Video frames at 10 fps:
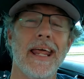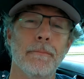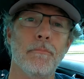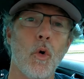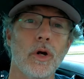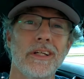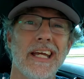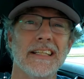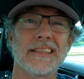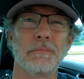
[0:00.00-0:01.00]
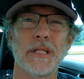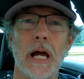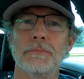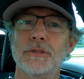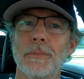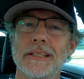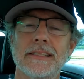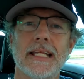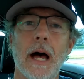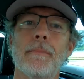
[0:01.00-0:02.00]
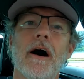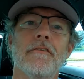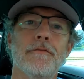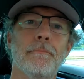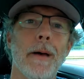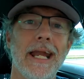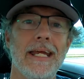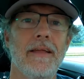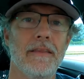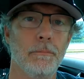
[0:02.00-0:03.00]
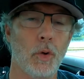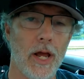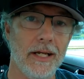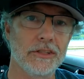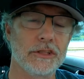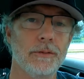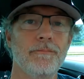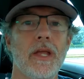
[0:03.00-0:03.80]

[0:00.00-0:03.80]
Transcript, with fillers: an important yet sometimes misstep of bedding the brakes.